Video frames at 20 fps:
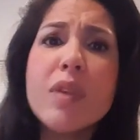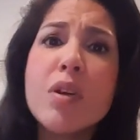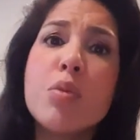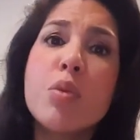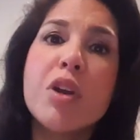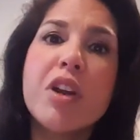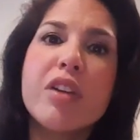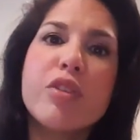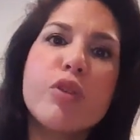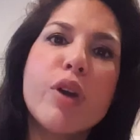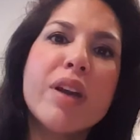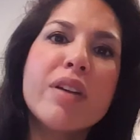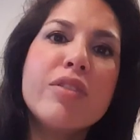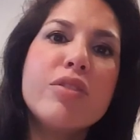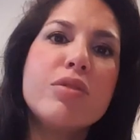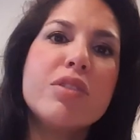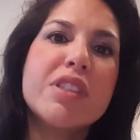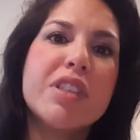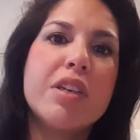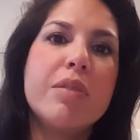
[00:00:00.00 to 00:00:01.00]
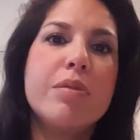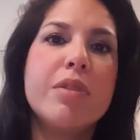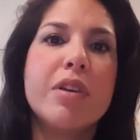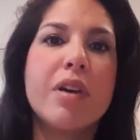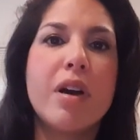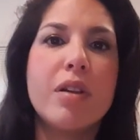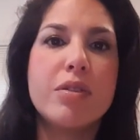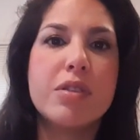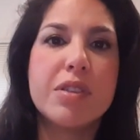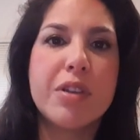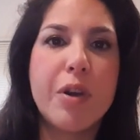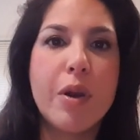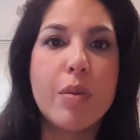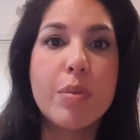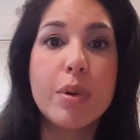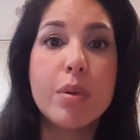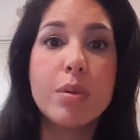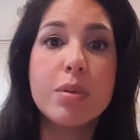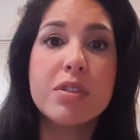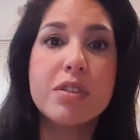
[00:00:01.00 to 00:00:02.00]
What I try to do is keep the colors
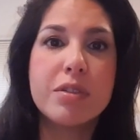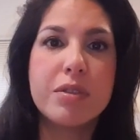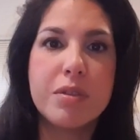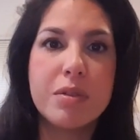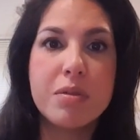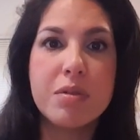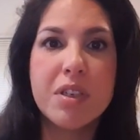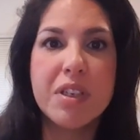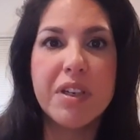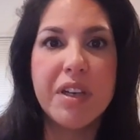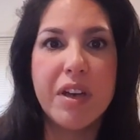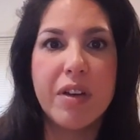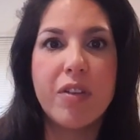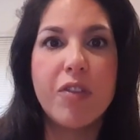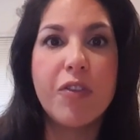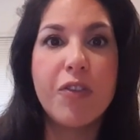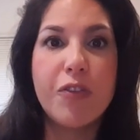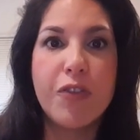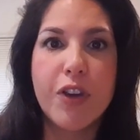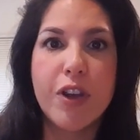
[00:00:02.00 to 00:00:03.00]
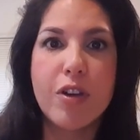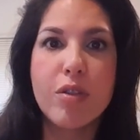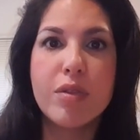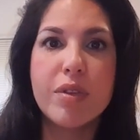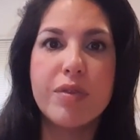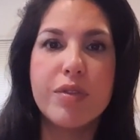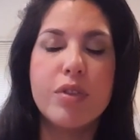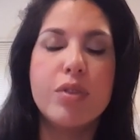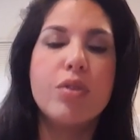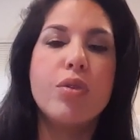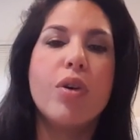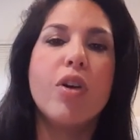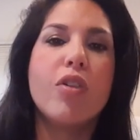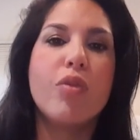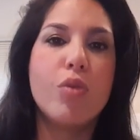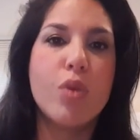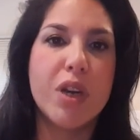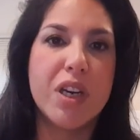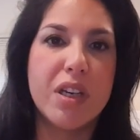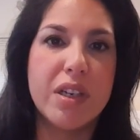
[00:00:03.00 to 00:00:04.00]
comparable so you can get a fair review
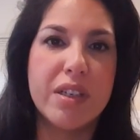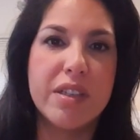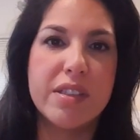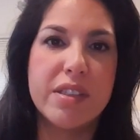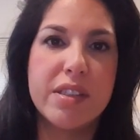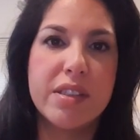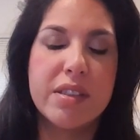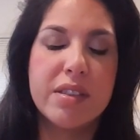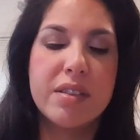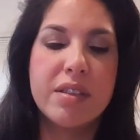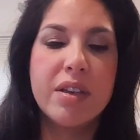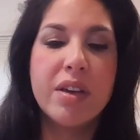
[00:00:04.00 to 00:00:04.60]
of what it is.